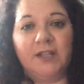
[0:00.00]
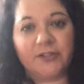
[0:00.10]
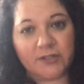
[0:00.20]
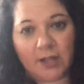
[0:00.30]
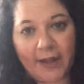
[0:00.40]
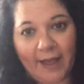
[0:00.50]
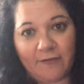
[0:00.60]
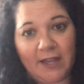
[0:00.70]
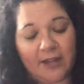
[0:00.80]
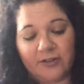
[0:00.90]
like there's a lot of
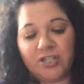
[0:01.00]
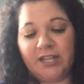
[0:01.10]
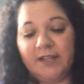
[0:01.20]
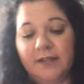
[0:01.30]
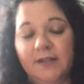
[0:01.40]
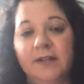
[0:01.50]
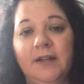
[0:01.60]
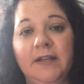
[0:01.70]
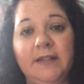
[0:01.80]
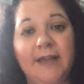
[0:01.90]
heavy energy
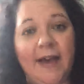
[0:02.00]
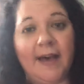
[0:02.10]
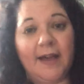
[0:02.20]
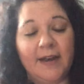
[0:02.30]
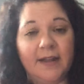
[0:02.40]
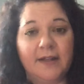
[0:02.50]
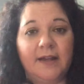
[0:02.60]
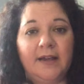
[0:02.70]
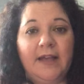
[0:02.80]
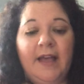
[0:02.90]
that
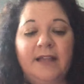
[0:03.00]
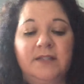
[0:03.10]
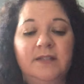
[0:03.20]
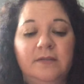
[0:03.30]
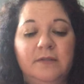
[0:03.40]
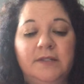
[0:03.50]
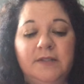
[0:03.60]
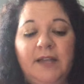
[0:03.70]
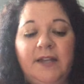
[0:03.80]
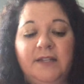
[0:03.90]
has
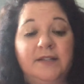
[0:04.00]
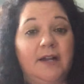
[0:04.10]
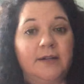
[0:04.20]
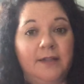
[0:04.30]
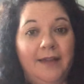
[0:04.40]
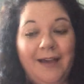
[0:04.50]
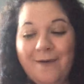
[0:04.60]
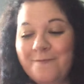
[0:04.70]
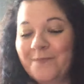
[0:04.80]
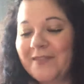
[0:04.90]
kind of stuck to
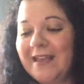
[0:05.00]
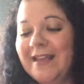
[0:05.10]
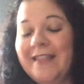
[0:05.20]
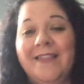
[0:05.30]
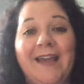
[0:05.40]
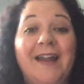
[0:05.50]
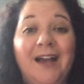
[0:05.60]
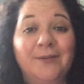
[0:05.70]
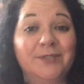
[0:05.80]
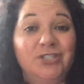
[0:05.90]
them, then
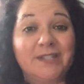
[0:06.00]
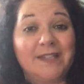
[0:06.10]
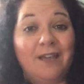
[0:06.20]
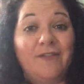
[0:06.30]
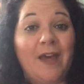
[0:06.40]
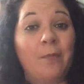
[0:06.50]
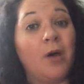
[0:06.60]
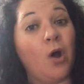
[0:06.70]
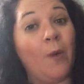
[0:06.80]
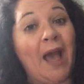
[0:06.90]
I would just give them
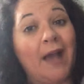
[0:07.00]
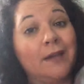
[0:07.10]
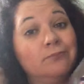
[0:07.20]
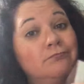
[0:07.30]
a whack.